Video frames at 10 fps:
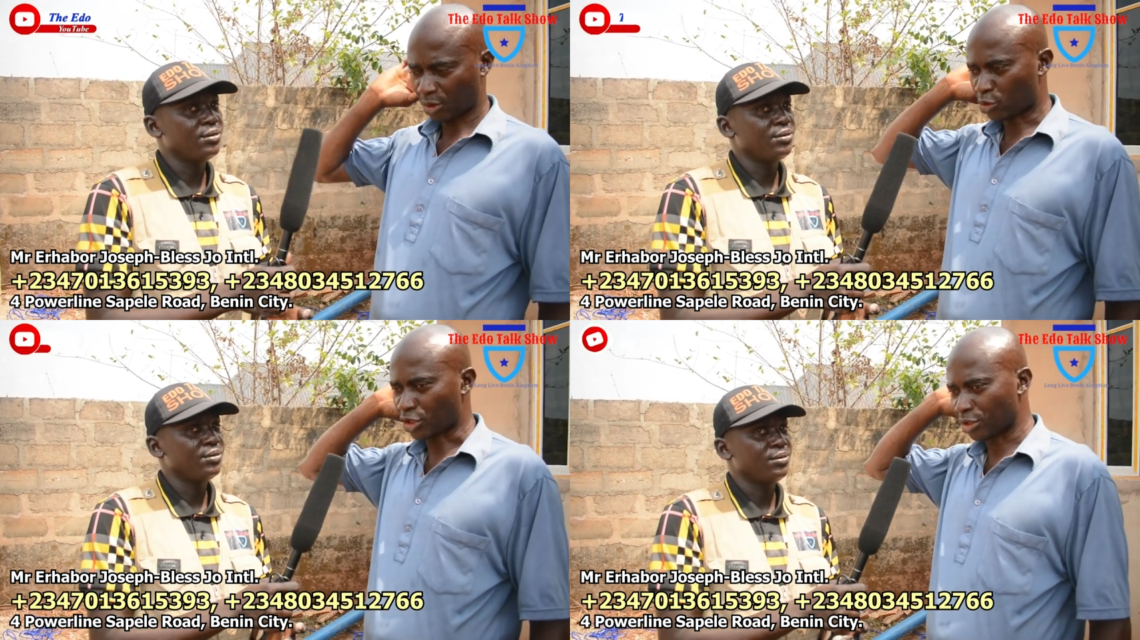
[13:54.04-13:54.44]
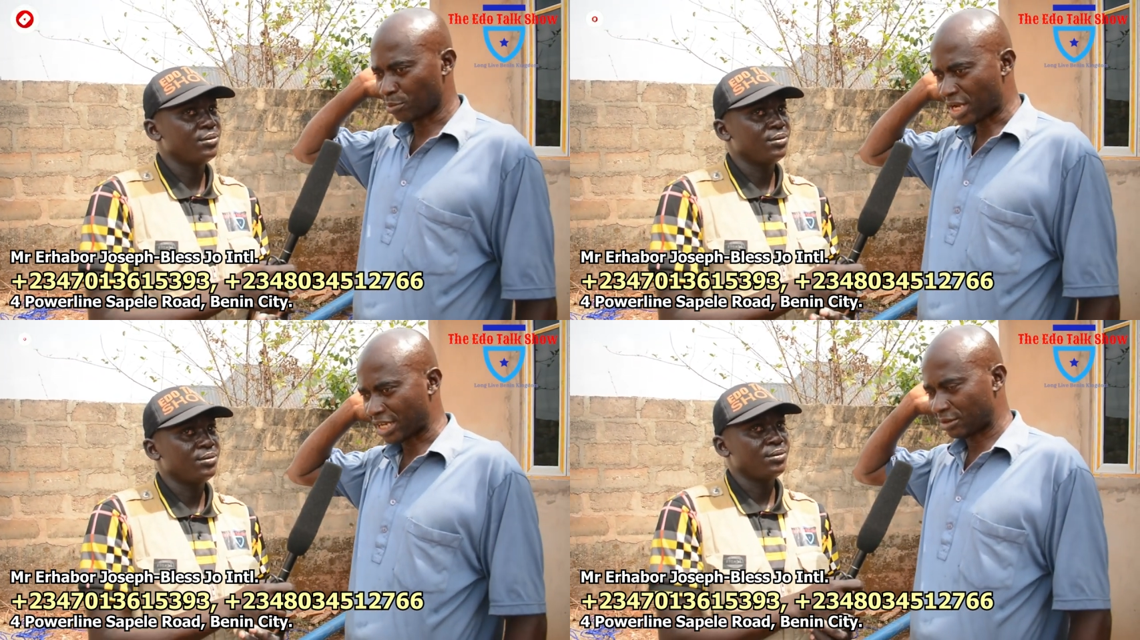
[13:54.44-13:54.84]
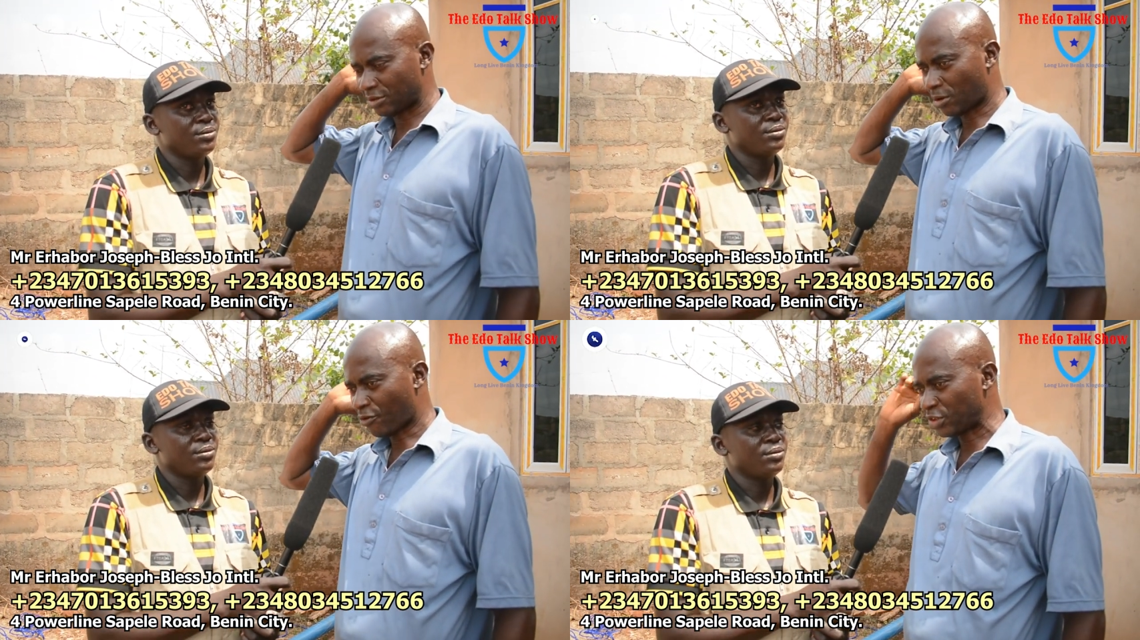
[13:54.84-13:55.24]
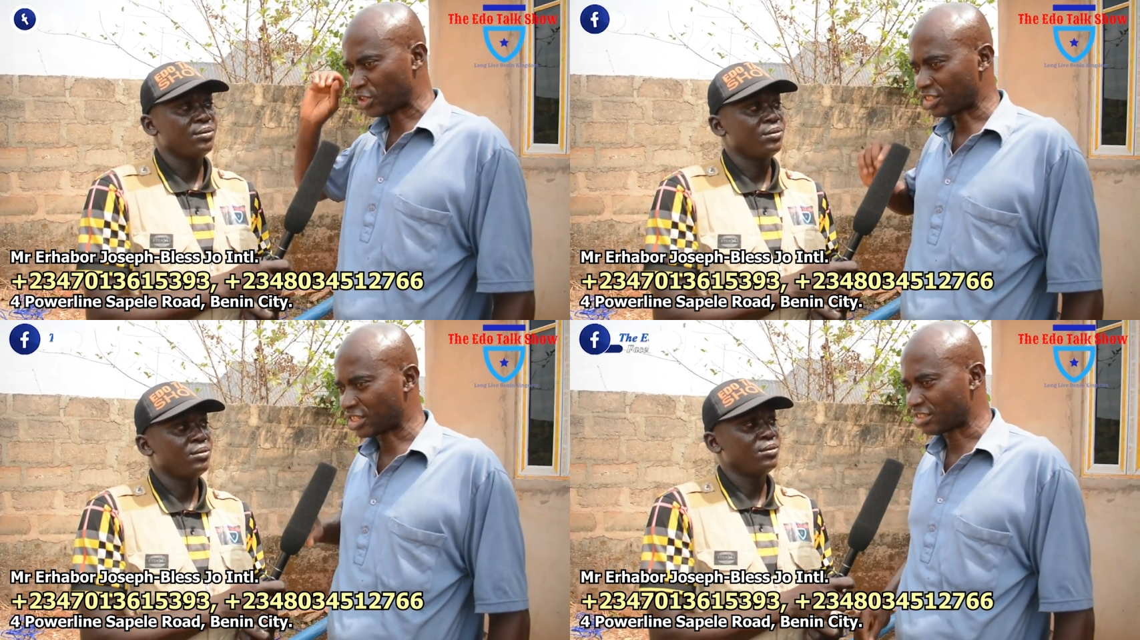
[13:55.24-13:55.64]
Speaker 1: Okay, my office
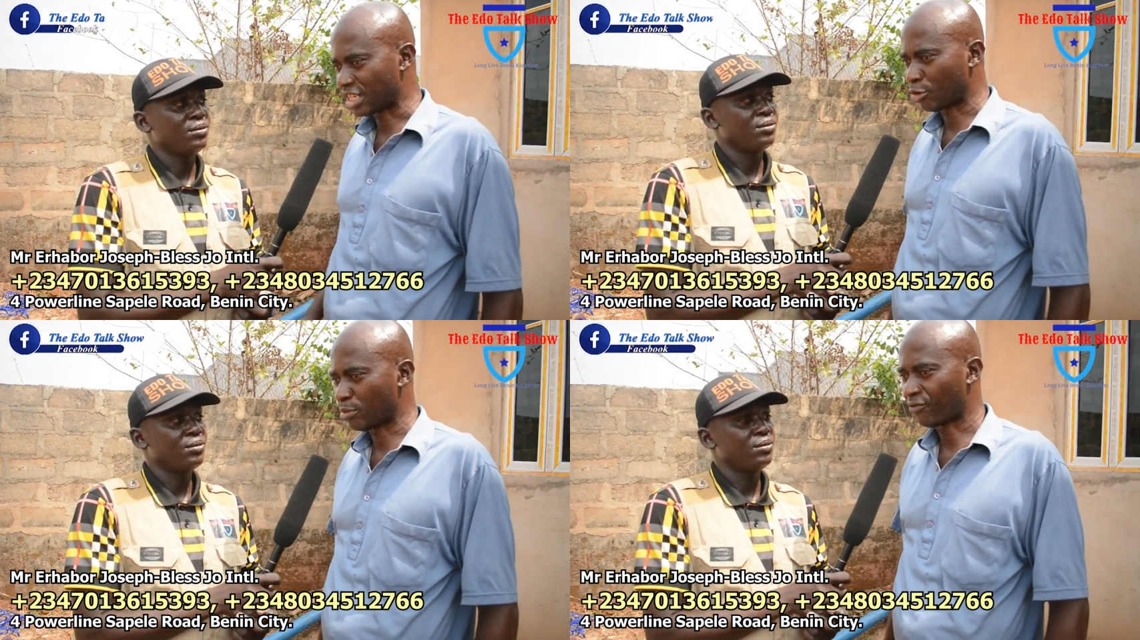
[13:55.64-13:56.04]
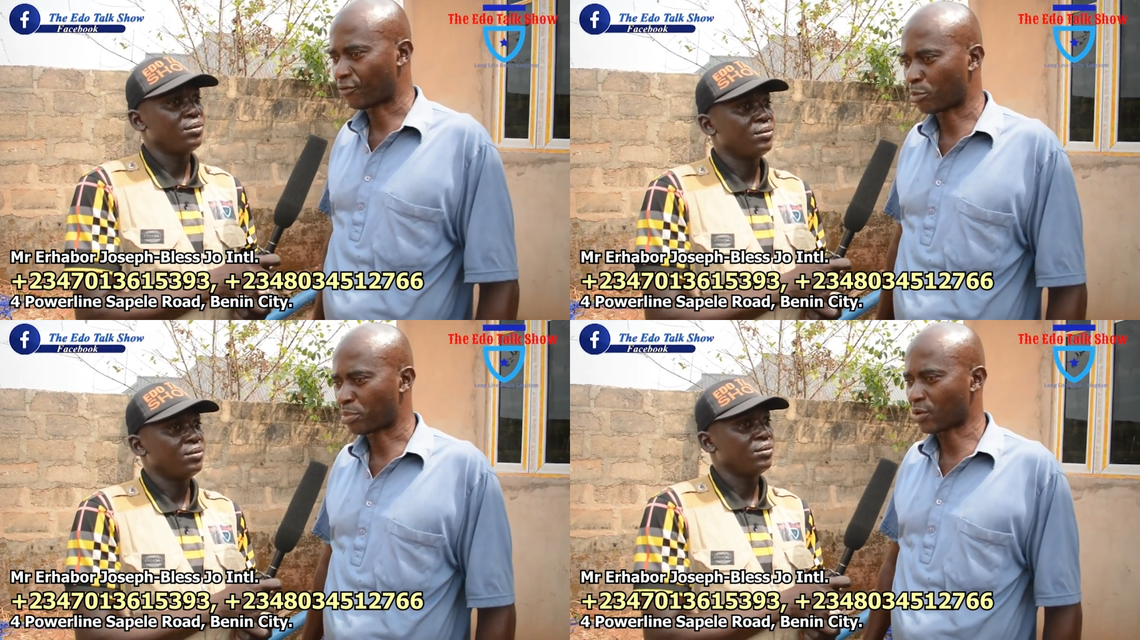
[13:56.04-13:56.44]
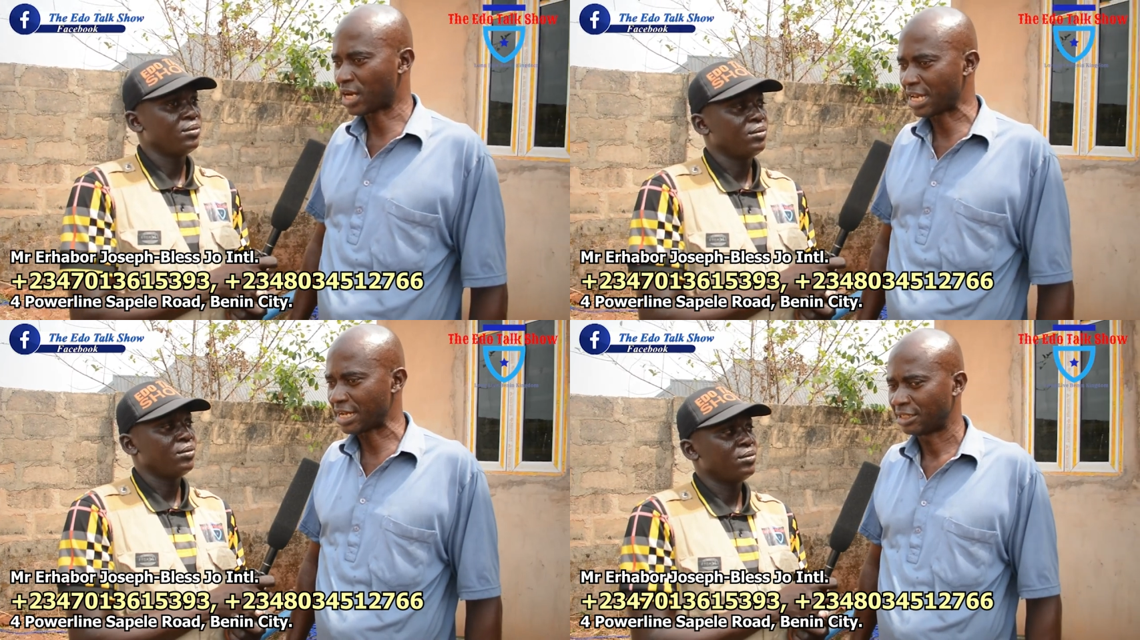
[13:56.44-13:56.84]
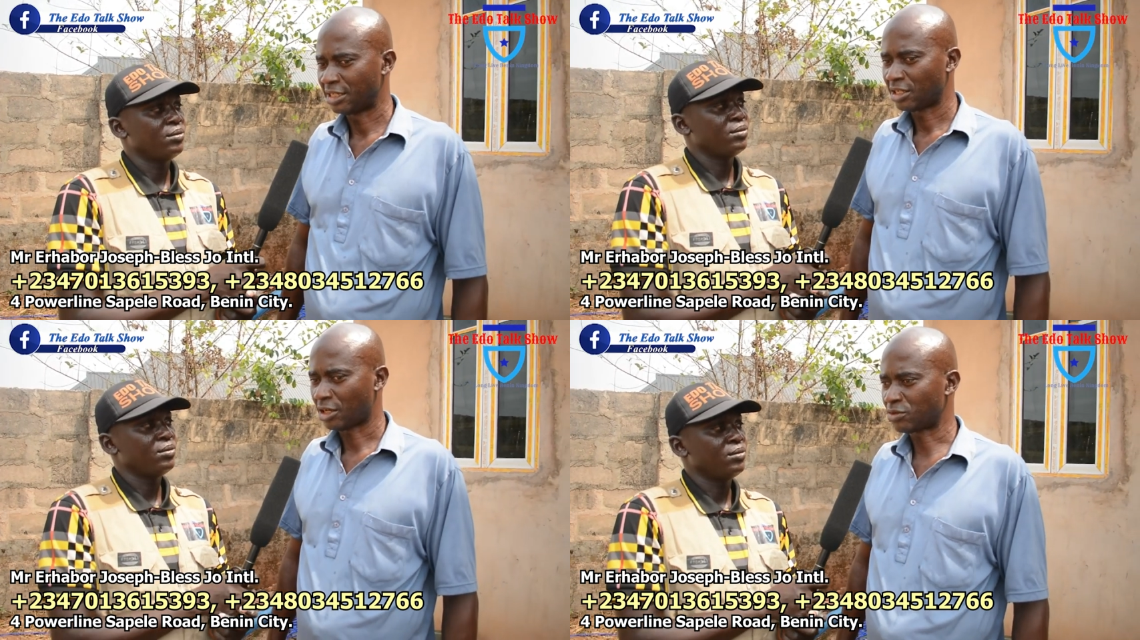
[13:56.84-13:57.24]
address now, number four, Power Line,
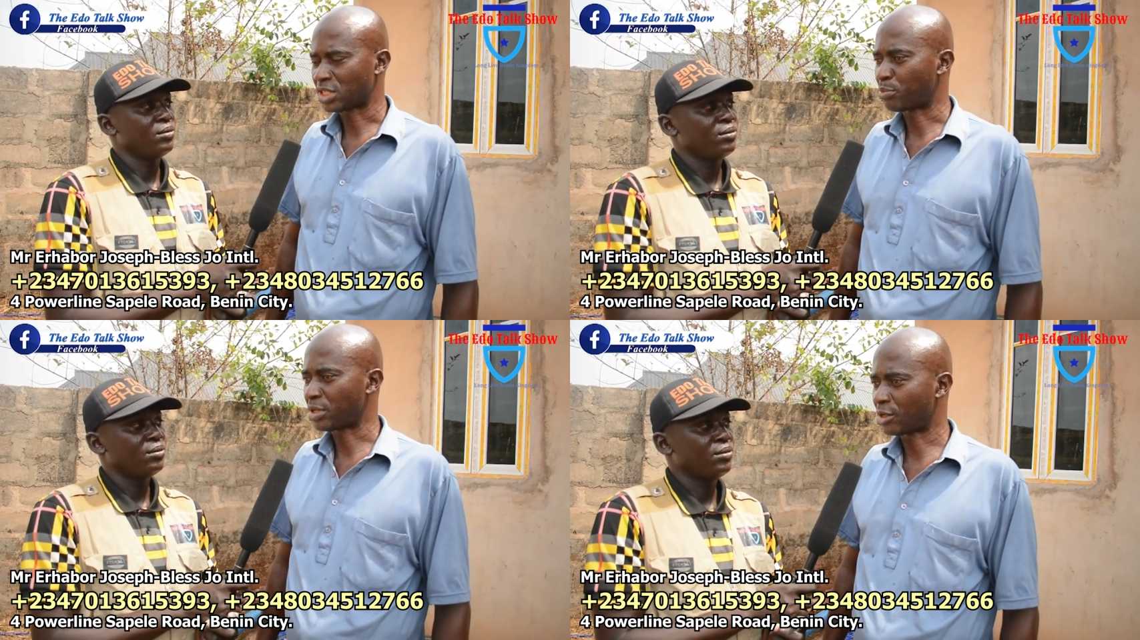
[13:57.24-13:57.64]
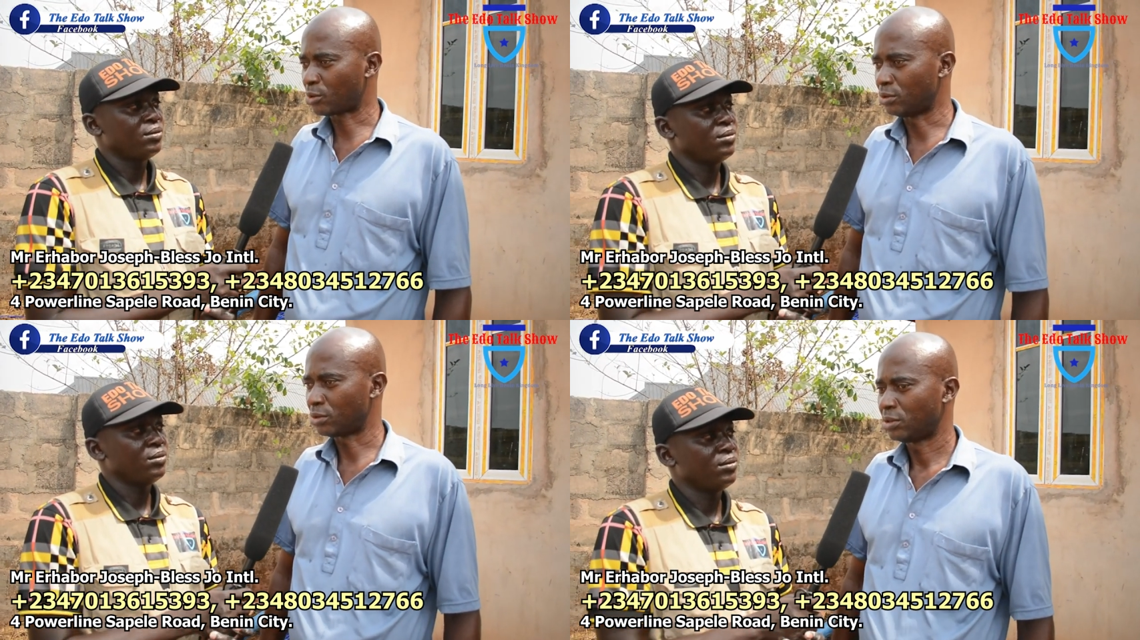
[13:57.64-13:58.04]
off Sapele Road,